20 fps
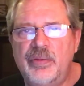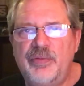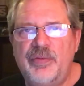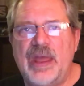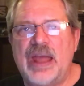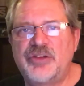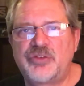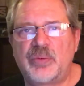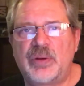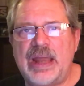
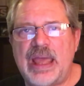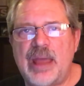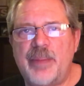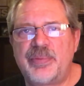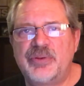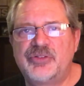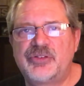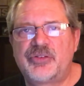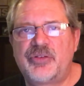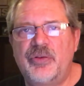That's what
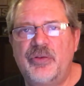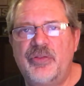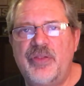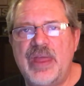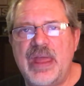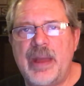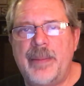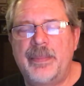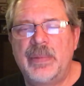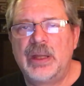happens to
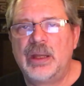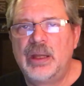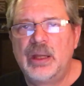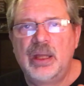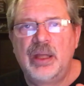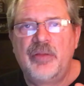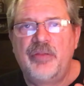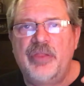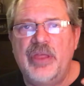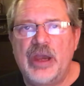them.
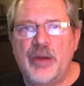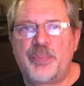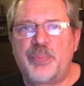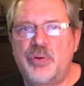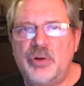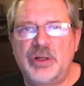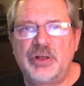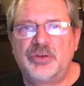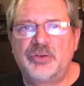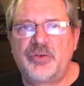They're
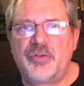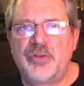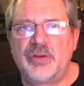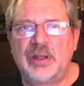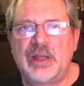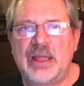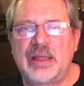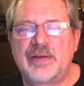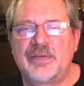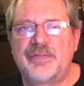put into the
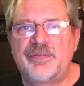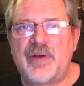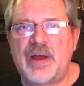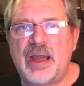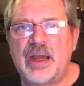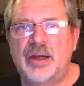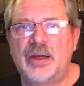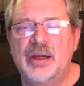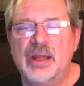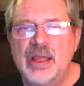lake of
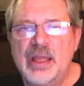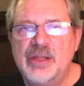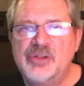fire.